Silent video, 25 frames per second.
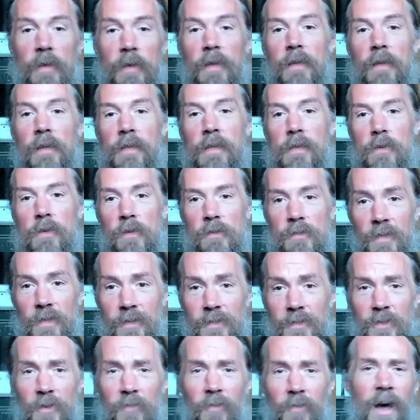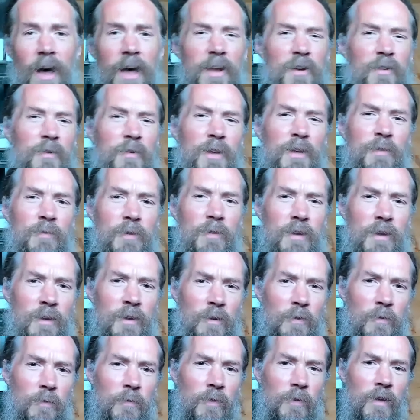and then you can tell yourself, I don't
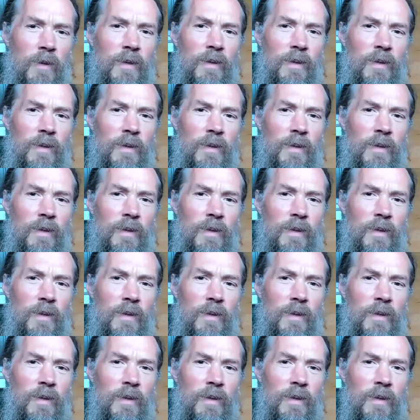even